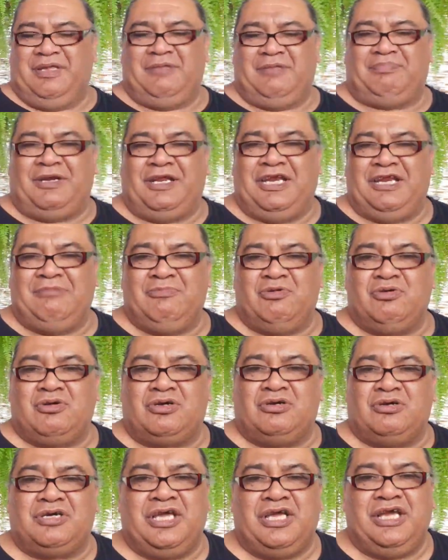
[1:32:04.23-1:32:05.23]
plenty more
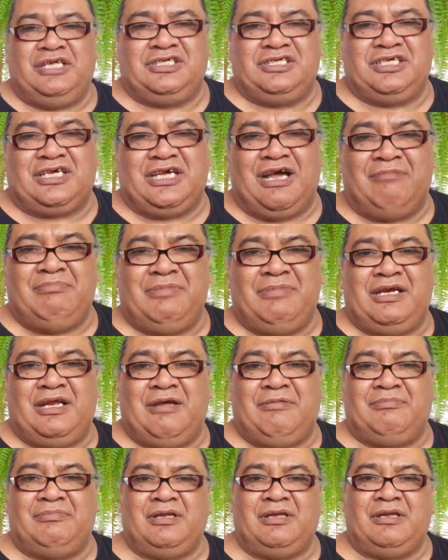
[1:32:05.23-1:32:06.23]
cooking to come, and
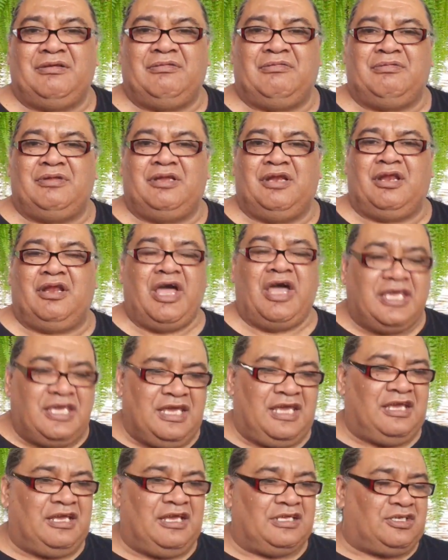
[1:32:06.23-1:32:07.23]
I'm
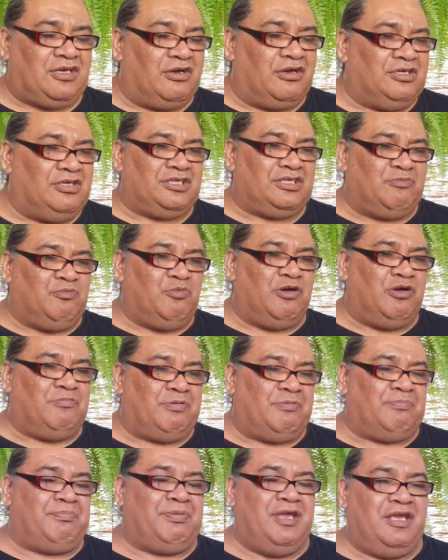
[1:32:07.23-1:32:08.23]
liking, as long as I'm well
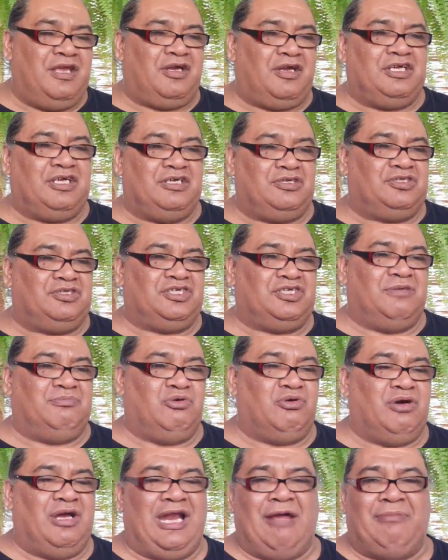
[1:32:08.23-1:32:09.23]
prepared, I can do some
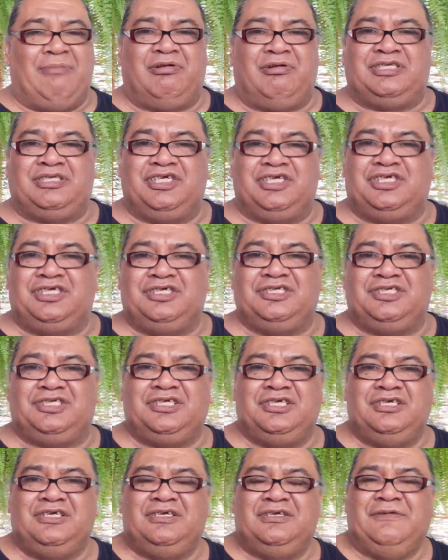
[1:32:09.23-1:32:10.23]
more elaborate dishes.